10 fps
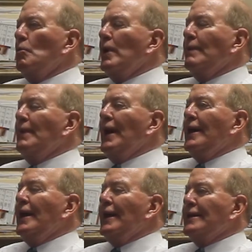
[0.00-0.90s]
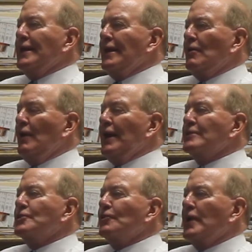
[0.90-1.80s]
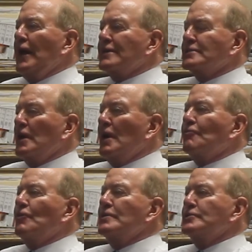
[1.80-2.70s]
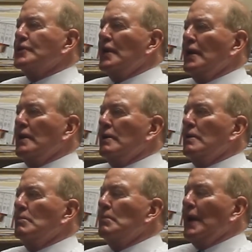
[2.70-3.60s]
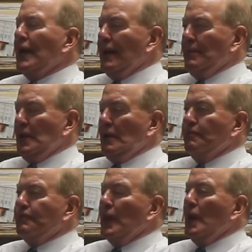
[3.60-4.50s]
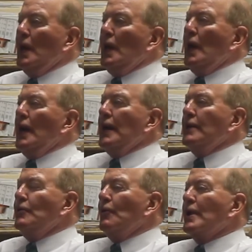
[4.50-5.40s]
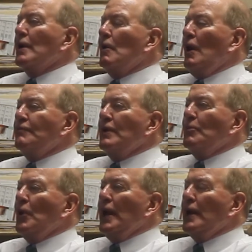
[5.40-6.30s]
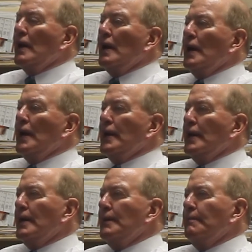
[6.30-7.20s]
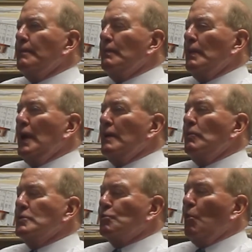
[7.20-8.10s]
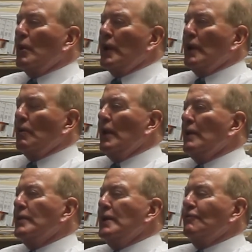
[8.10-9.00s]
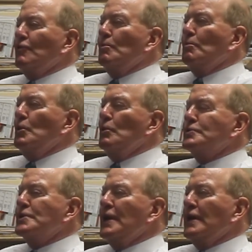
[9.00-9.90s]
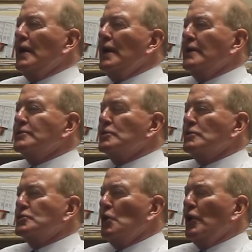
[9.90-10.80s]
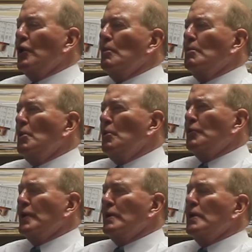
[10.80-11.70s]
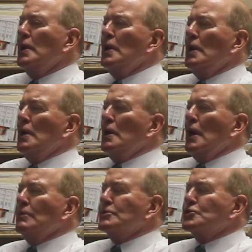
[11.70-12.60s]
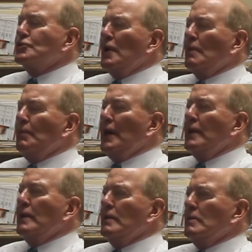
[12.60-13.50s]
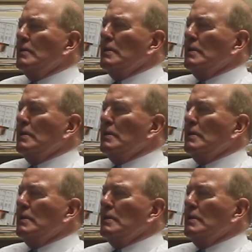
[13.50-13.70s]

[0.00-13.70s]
We met at the International Tax Conference in Miami, and during a coffee break I was walking around the different booths, and I saw your booth, and I was struck by the